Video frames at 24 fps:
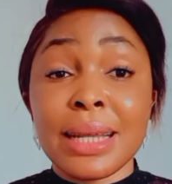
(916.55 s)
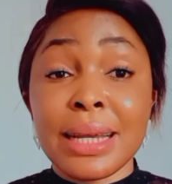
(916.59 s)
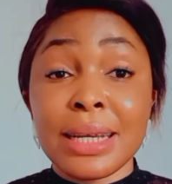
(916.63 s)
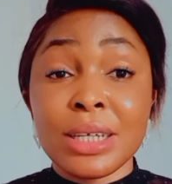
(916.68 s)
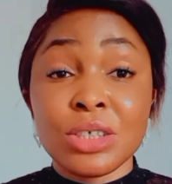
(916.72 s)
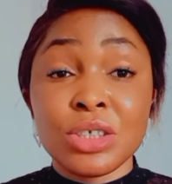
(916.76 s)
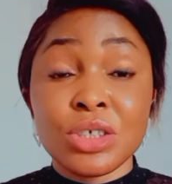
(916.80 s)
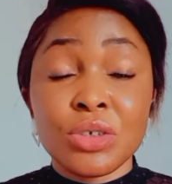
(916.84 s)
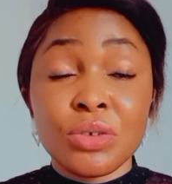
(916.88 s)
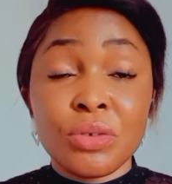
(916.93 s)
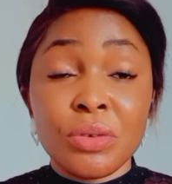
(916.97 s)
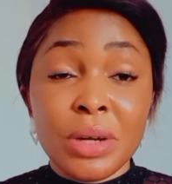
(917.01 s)

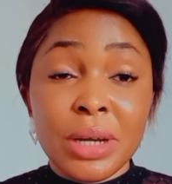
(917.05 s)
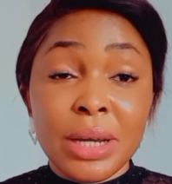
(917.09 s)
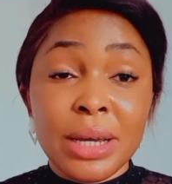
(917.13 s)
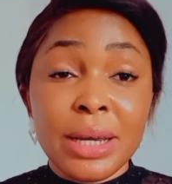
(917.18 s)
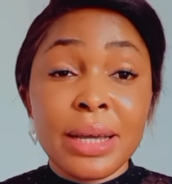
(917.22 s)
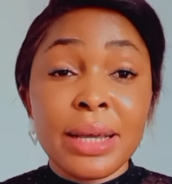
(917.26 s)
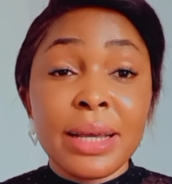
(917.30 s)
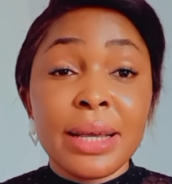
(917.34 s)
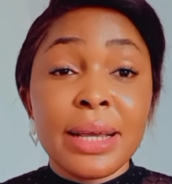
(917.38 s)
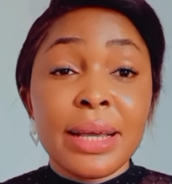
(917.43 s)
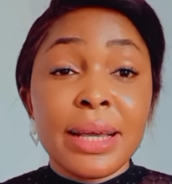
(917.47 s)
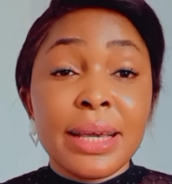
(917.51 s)
Nigeria,
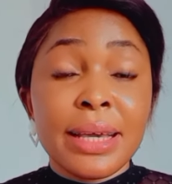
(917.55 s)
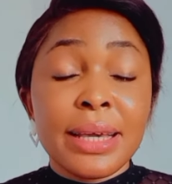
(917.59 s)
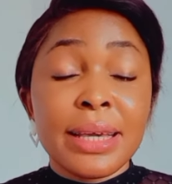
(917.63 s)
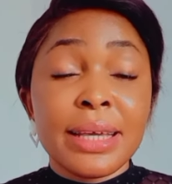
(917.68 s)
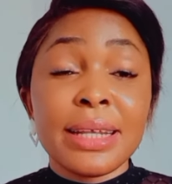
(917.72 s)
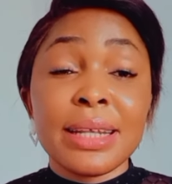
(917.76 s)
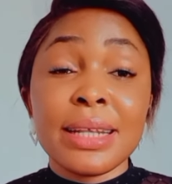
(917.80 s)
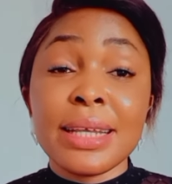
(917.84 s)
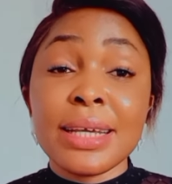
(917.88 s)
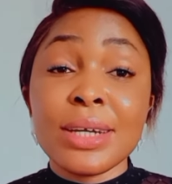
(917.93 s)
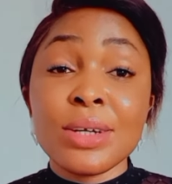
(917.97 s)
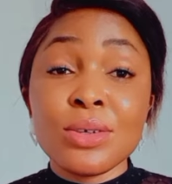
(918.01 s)

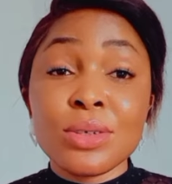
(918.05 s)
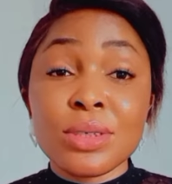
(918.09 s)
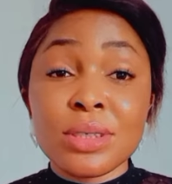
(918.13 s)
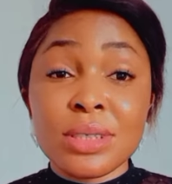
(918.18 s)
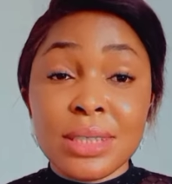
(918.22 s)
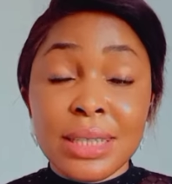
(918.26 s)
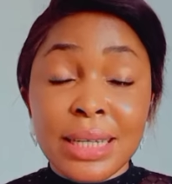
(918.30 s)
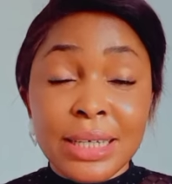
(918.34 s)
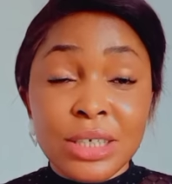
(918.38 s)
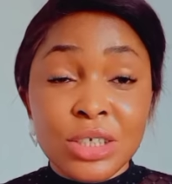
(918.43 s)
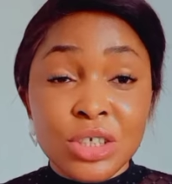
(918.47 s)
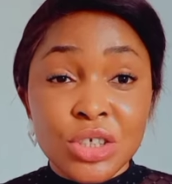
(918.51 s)
in
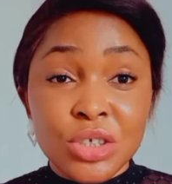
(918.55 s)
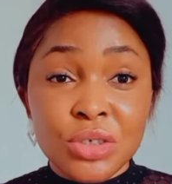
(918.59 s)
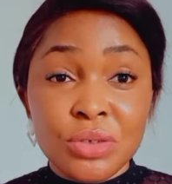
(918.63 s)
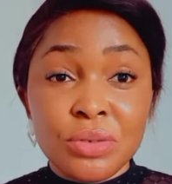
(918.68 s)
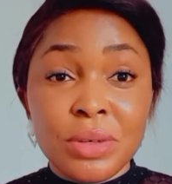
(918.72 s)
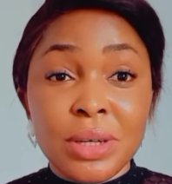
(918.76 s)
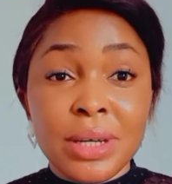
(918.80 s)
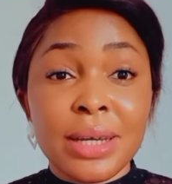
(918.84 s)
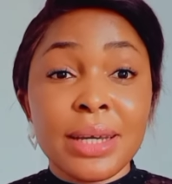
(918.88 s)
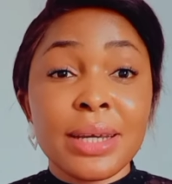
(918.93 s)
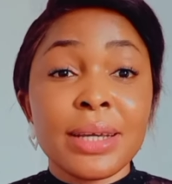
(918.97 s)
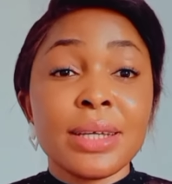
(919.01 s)
Lagos,
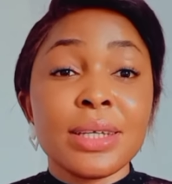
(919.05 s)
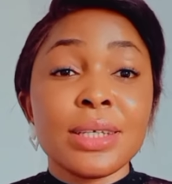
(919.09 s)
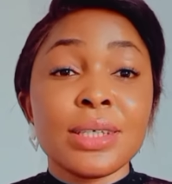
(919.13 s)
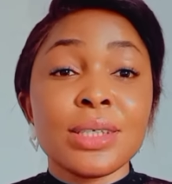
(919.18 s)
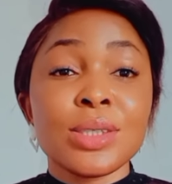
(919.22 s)
Nigeria.